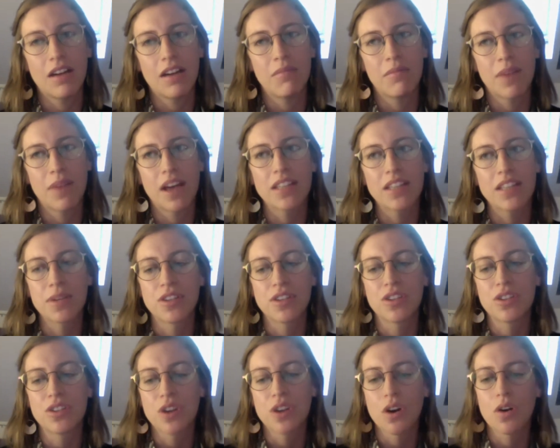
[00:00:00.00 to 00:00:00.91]
has been
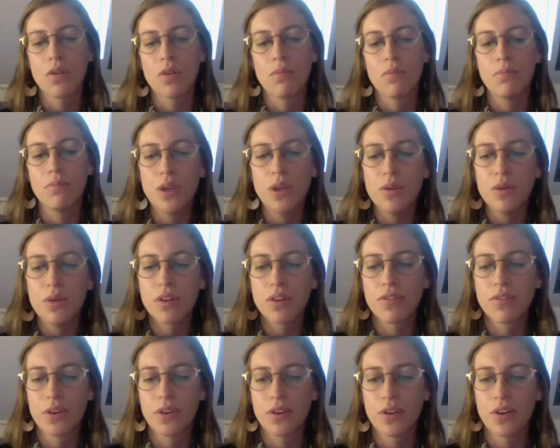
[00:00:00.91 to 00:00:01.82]
so
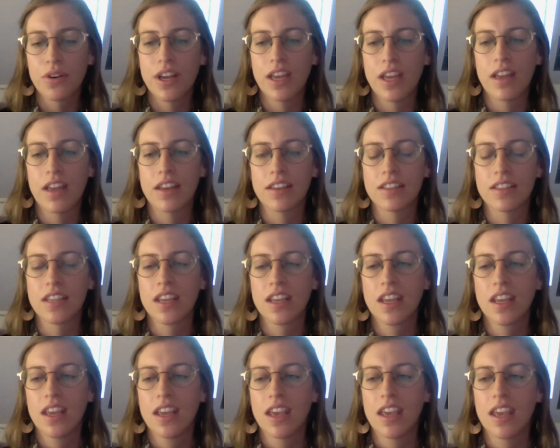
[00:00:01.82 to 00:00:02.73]
beautiful and
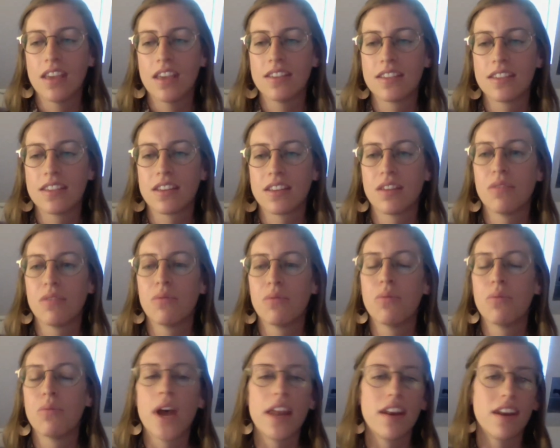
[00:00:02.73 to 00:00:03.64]
is
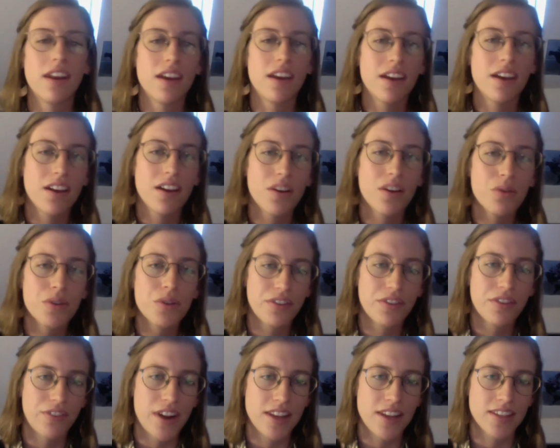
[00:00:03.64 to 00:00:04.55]
when older
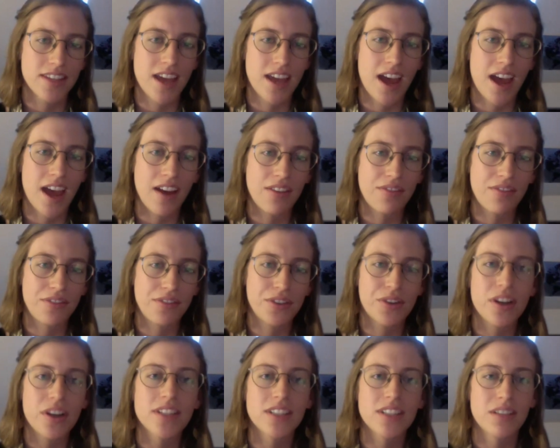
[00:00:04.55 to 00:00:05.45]
friends have
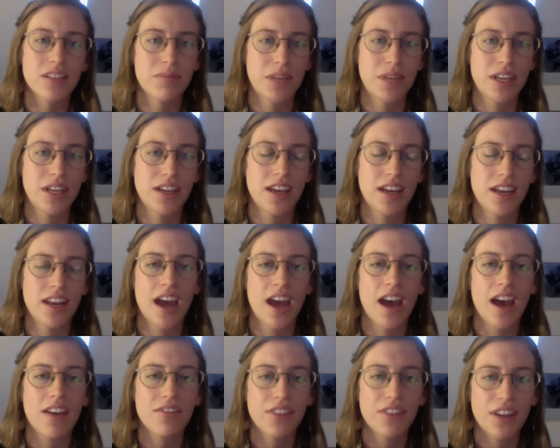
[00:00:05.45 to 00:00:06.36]
trusted me and
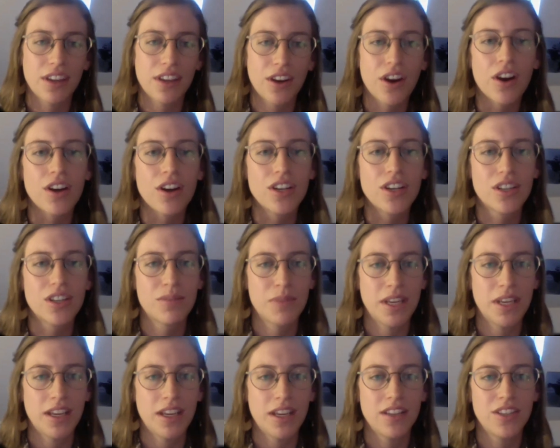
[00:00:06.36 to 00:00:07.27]
have encouraged
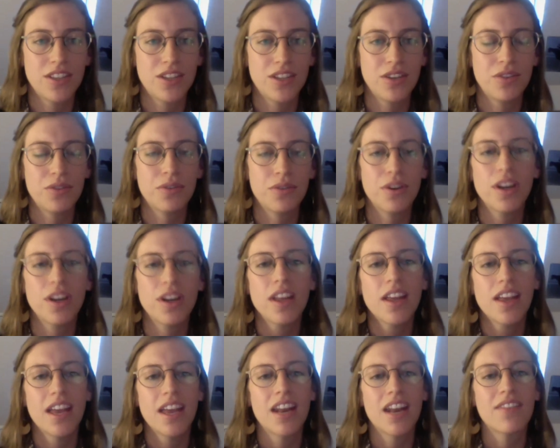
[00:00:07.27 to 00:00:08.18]
me to,
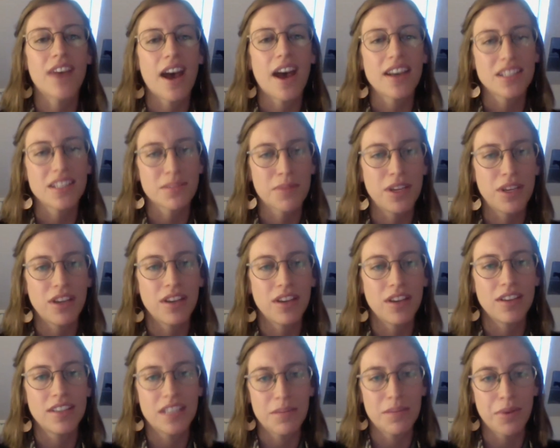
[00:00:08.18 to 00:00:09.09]
and have asked me
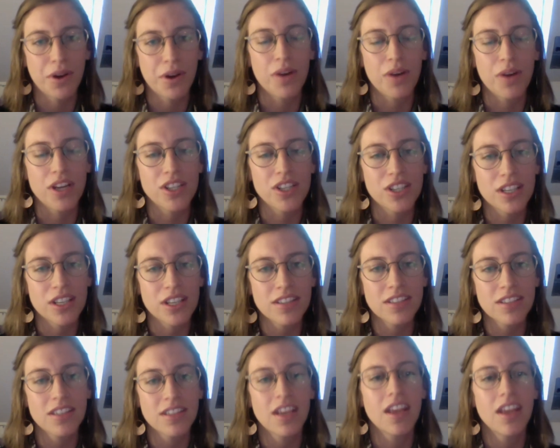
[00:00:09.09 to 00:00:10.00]
deeper
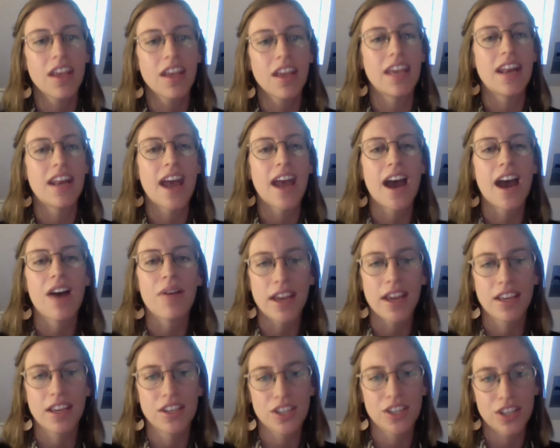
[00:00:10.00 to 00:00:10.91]
questions in how I
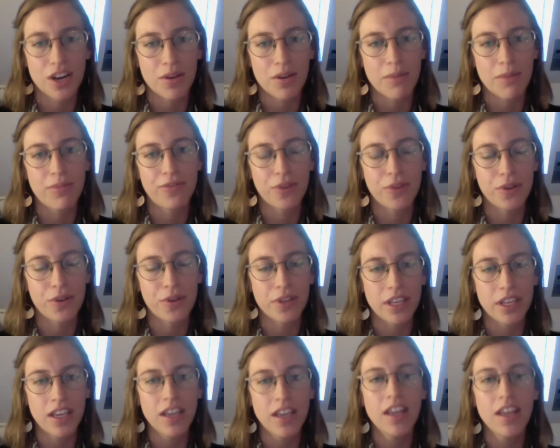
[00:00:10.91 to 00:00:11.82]
can show up
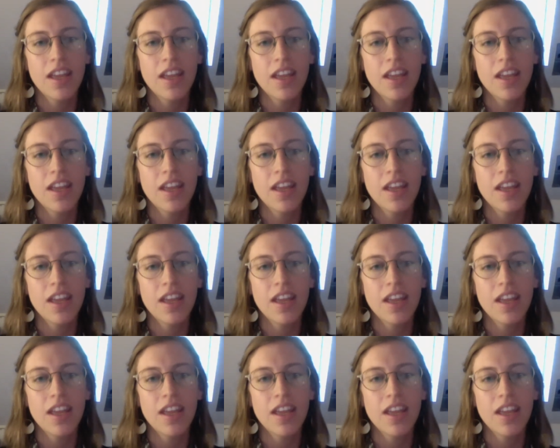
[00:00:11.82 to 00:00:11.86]
fully